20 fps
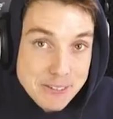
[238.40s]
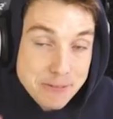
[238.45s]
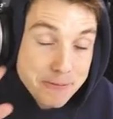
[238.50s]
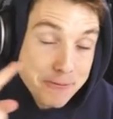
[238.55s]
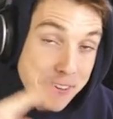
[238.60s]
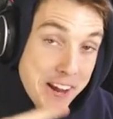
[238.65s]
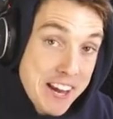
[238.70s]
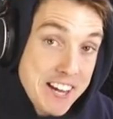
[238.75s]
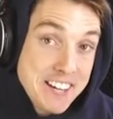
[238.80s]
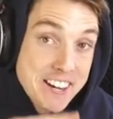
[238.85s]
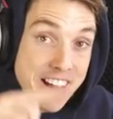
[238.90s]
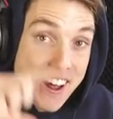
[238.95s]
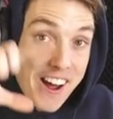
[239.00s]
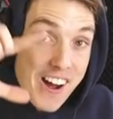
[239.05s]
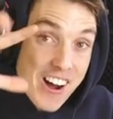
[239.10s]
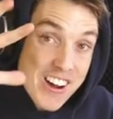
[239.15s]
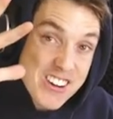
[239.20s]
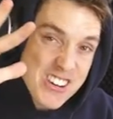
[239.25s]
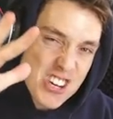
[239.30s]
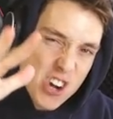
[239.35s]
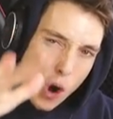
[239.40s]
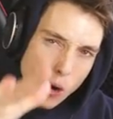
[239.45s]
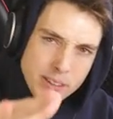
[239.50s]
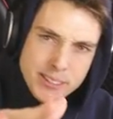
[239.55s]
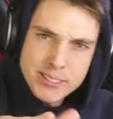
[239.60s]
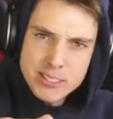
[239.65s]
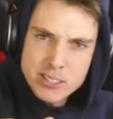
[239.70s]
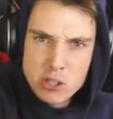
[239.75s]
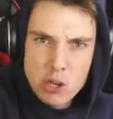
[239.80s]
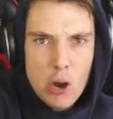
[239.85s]
defeat a
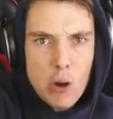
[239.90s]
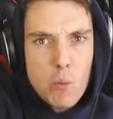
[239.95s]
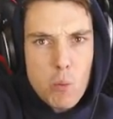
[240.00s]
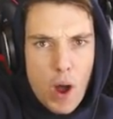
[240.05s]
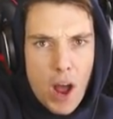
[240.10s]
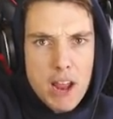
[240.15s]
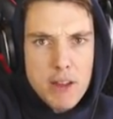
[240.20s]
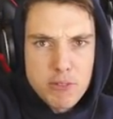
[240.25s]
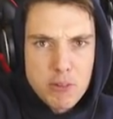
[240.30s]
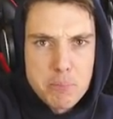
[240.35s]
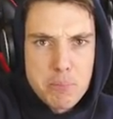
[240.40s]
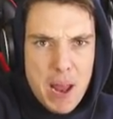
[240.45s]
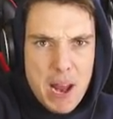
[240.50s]
non-stop wave of